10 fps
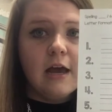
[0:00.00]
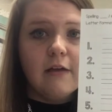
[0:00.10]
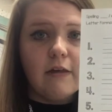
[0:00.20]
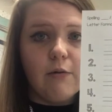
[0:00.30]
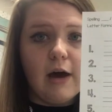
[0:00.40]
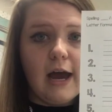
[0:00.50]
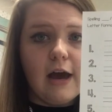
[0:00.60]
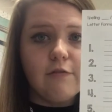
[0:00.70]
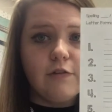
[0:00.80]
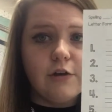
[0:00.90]
they will
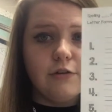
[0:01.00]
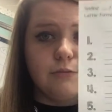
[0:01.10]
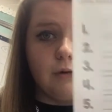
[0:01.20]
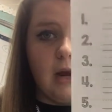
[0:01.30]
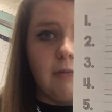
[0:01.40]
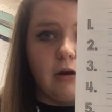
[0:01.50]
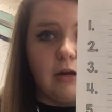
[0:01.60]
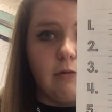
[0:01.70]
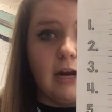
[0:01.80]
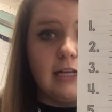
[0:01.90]
have those primary
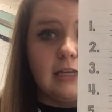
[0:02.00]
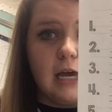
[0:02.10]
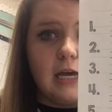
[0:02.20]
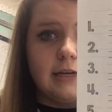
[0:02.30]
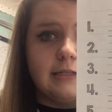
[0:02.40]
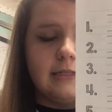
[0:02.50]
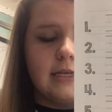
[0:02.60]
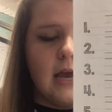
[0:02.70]
writing lines,